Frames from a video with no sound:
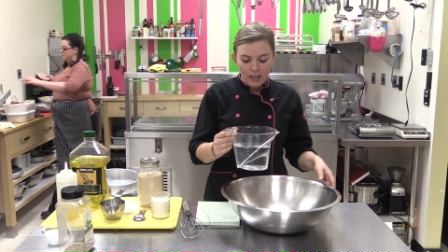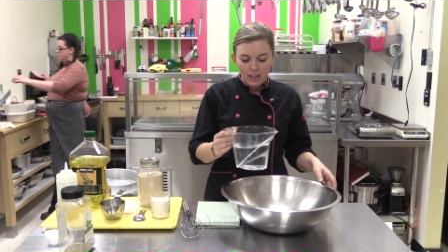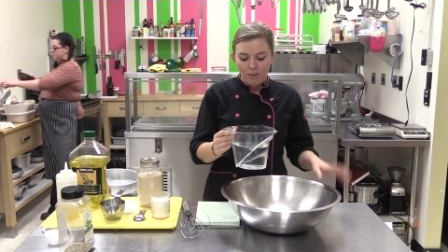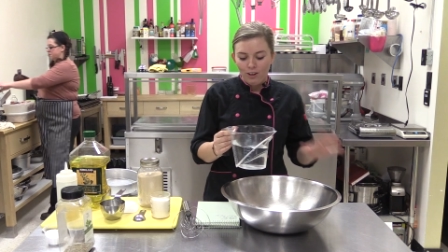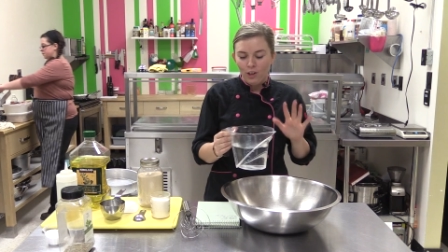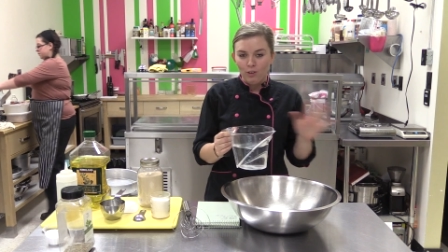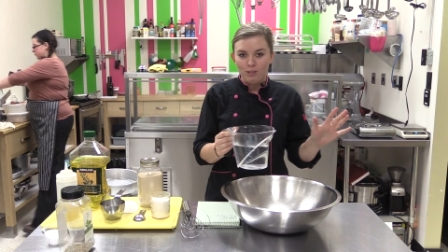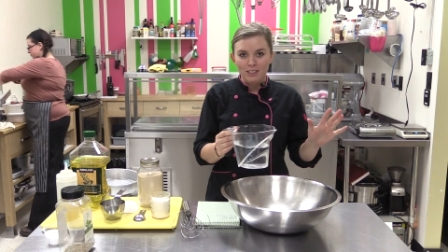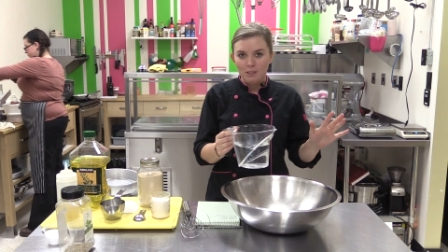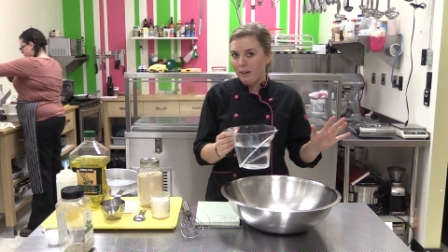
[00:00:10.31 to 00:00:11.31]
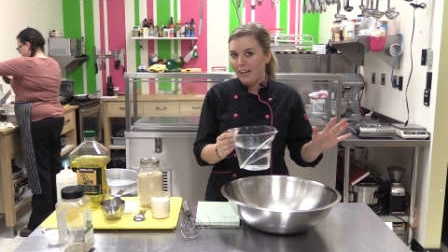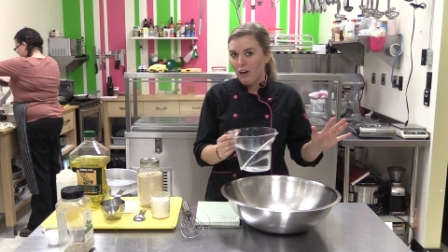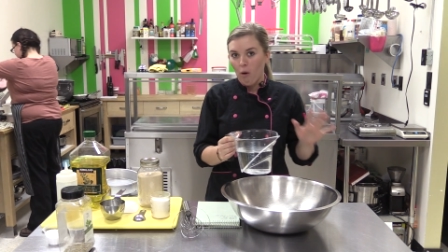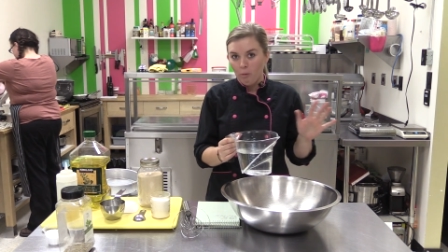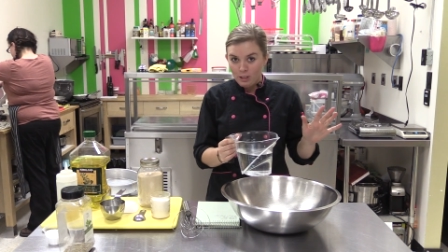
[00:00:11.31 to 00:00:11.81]
You can use it to make
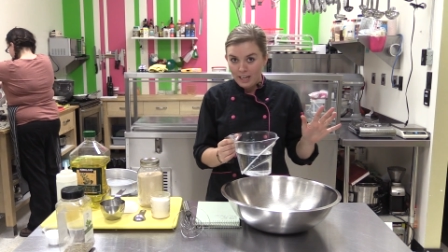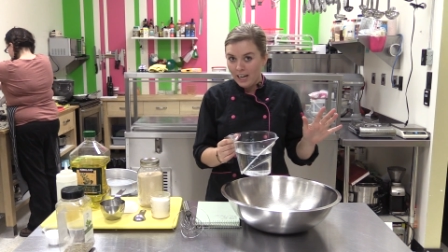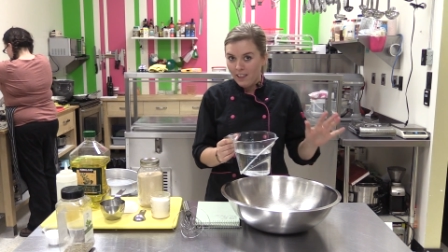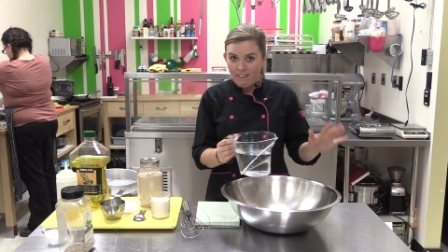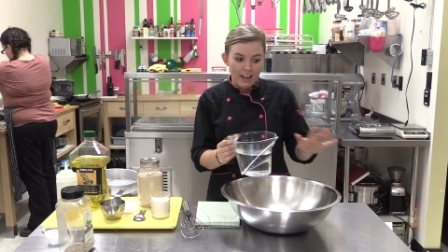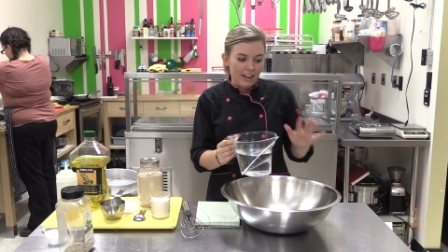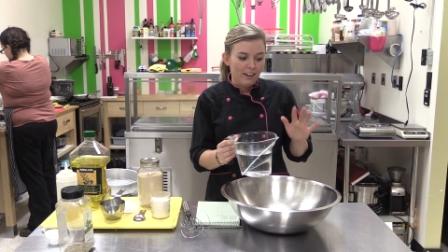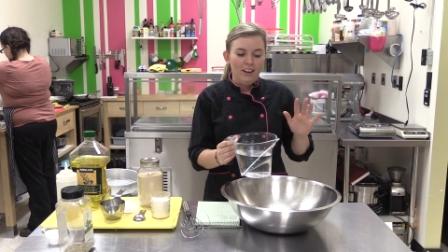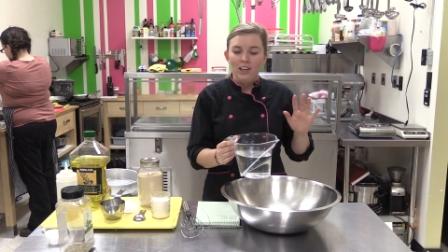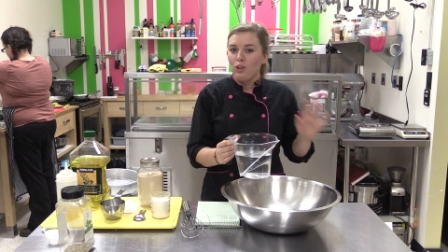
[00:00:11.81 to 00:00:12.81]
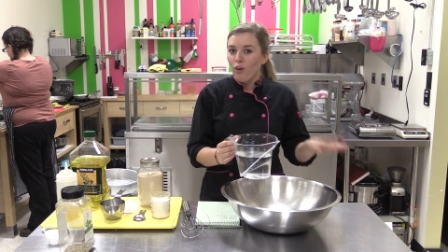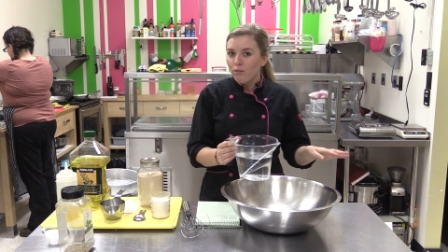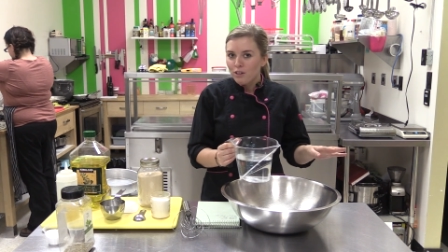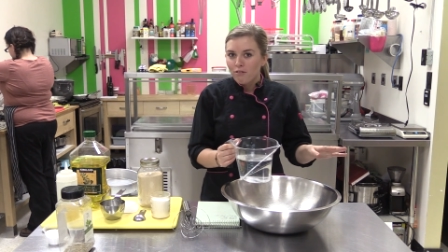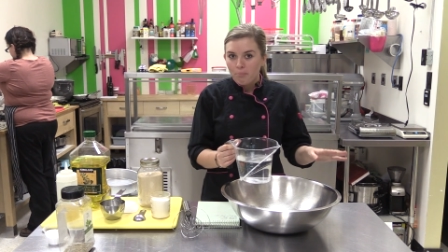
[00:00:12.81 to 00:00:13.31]
almost anything,
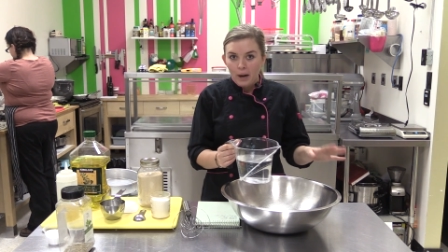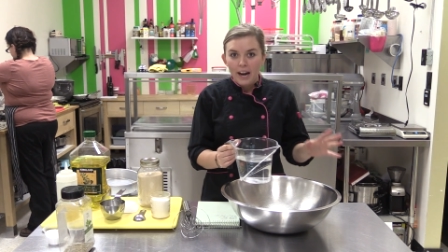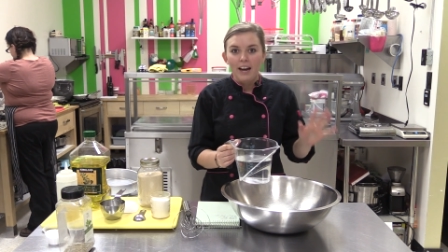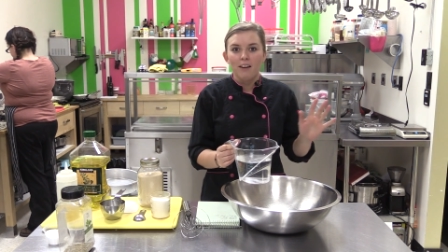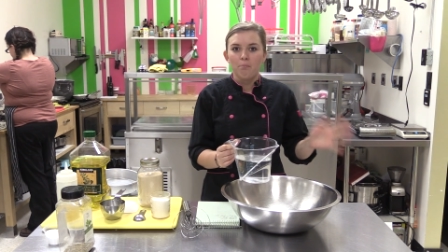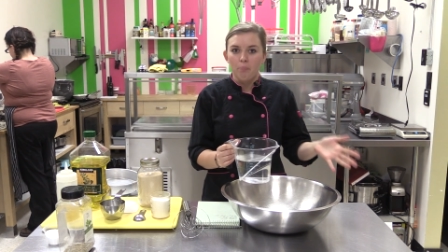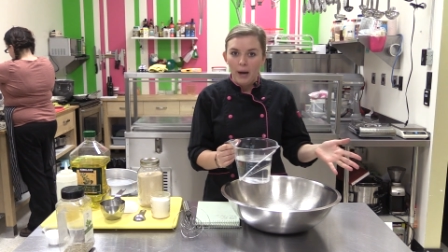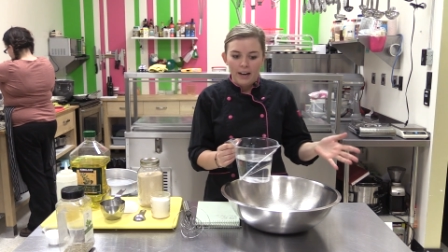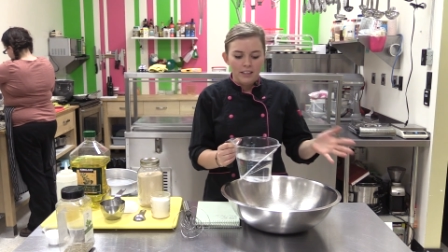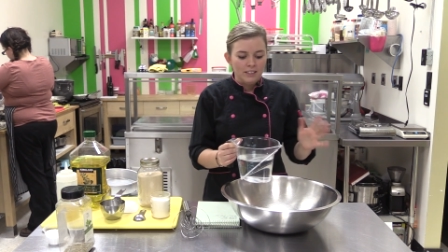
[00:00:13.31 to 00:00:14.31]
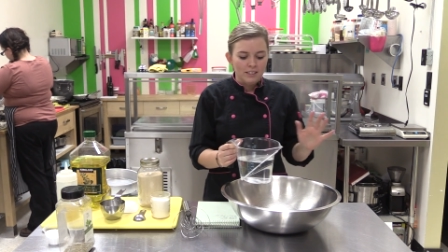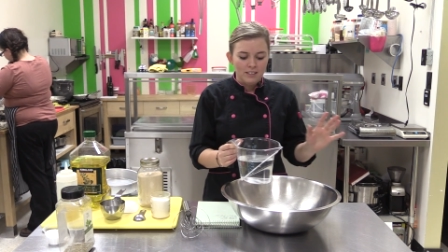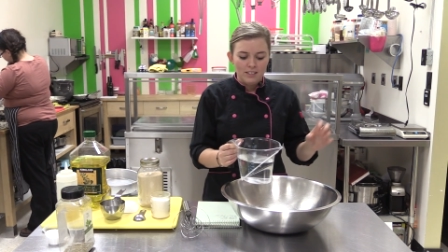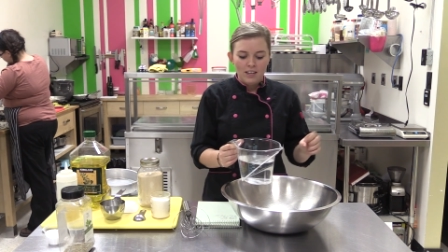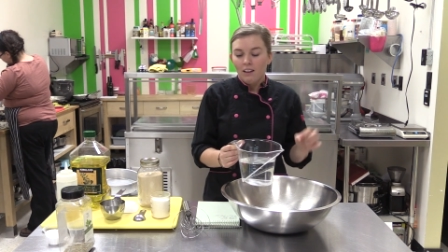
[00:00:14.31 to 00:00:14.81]
loaves of bread,
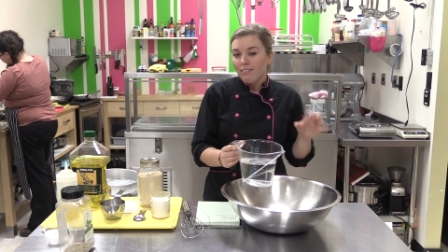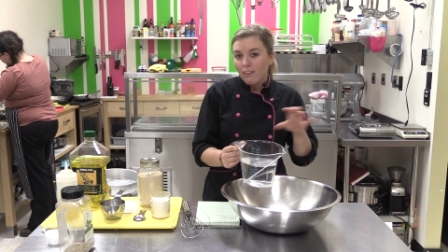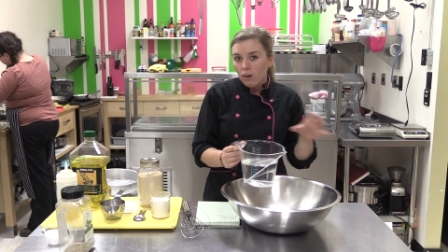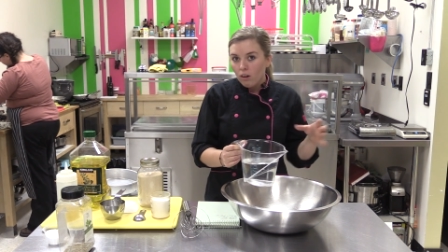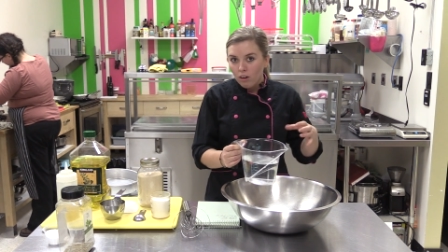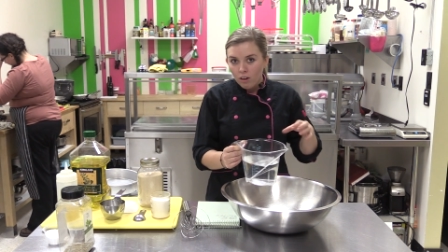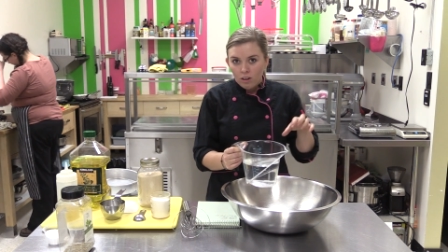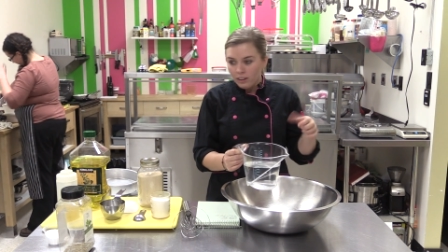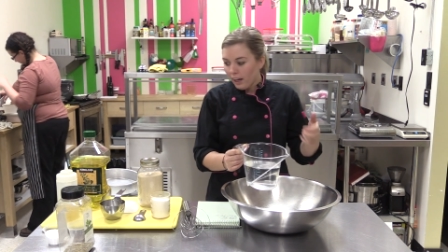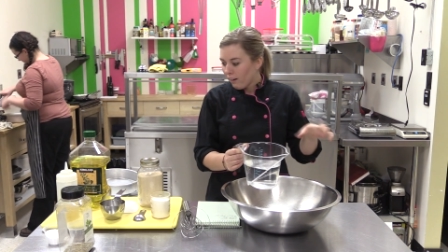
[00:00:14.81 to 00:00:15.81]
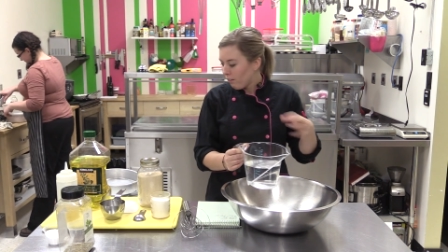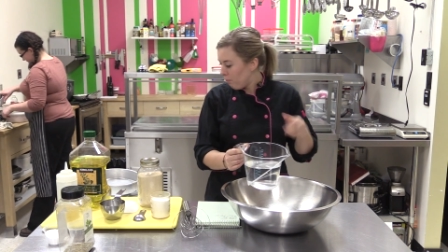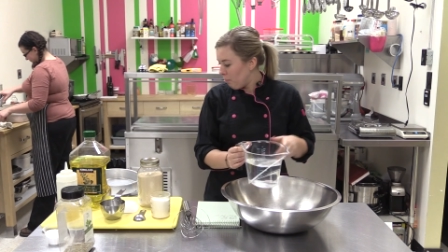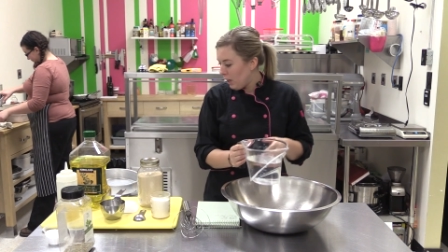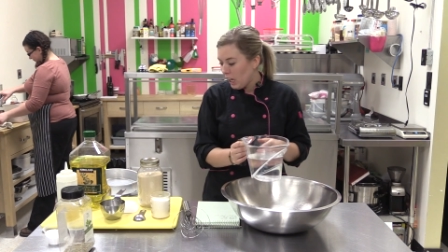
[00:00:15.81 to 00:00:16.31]
buns, little like
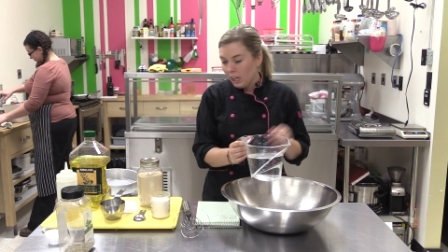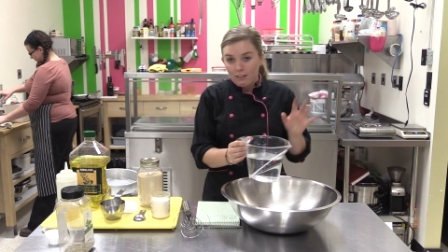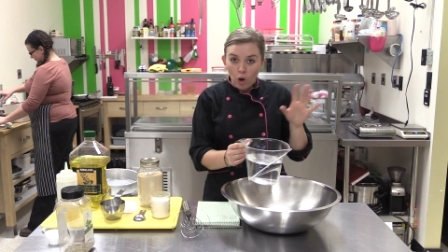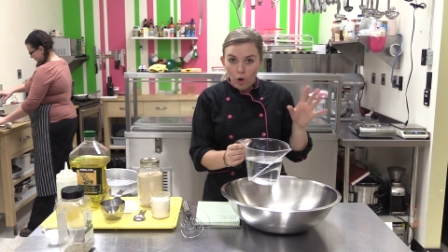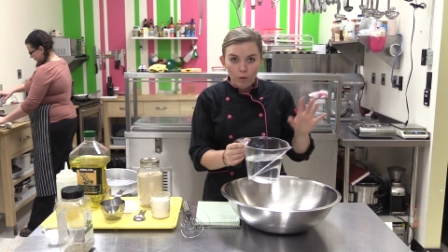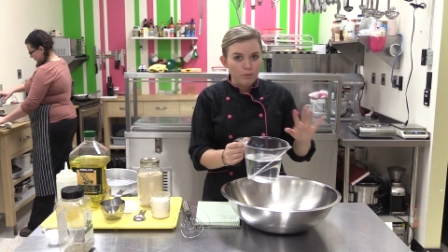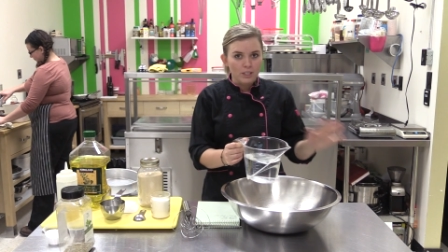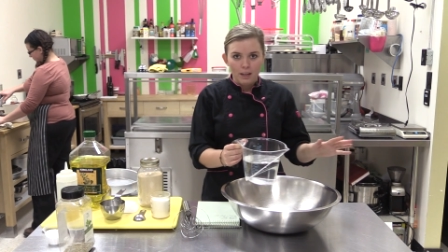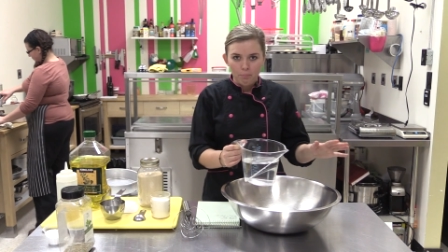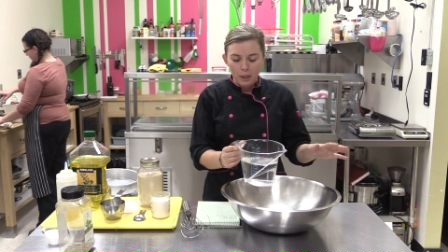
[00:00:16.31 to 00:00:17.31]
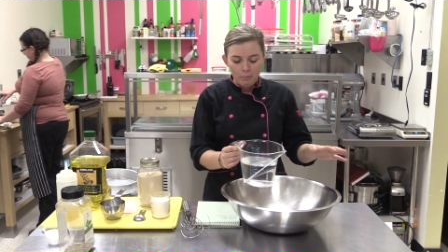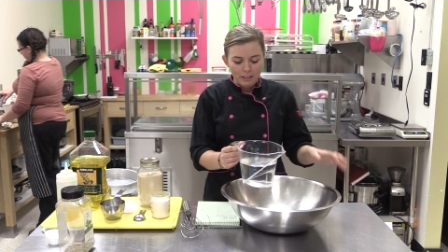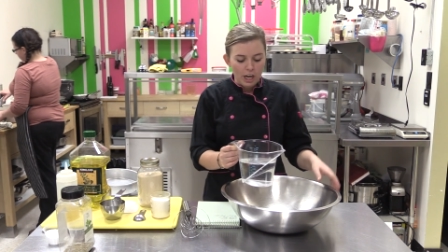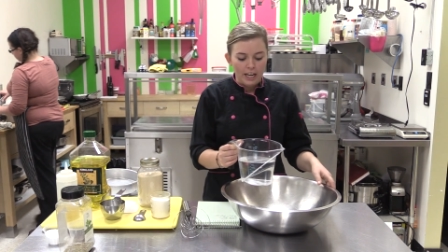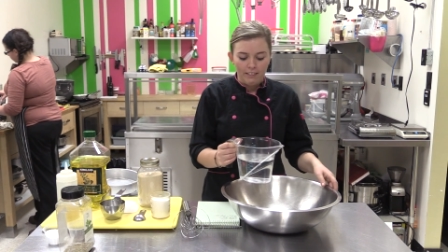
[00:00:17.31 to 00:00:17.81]
mini loaves, pretty
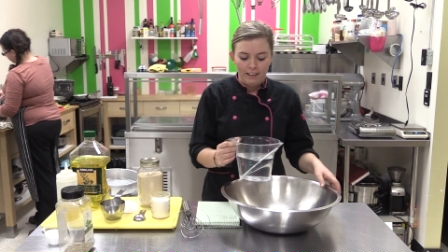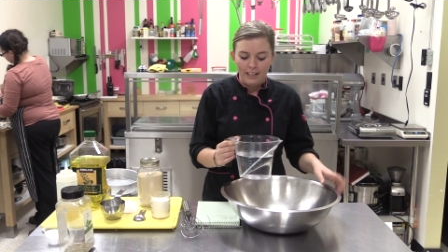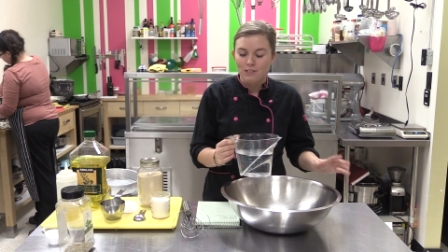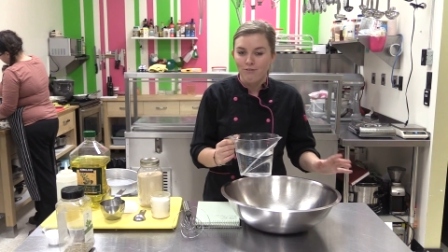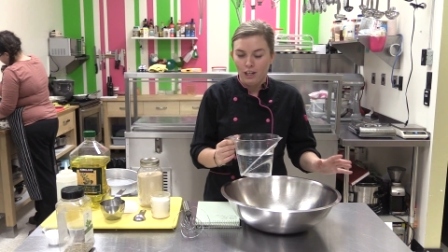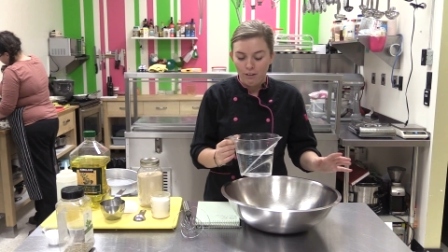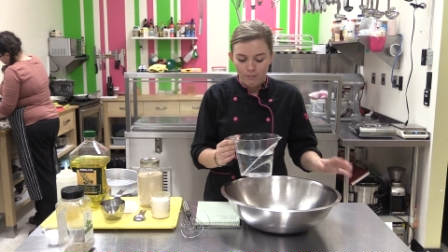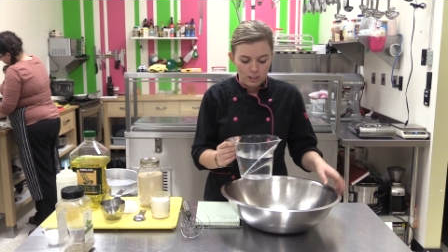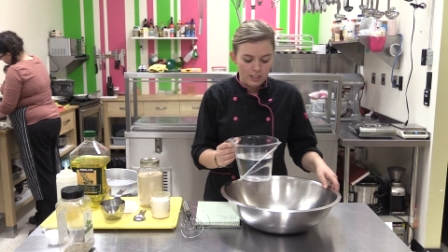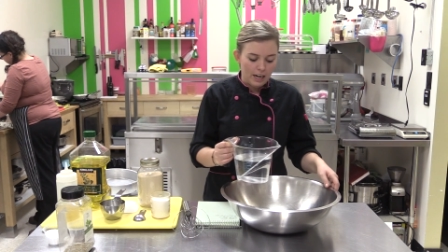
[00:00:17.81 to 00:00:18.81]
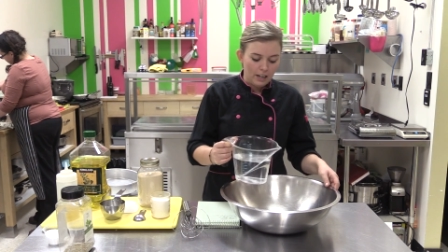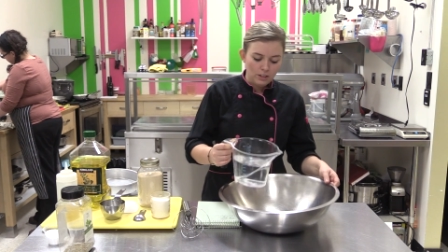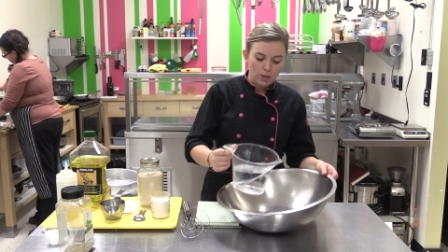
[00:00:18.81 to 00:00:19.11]
much anything. It's very versatile.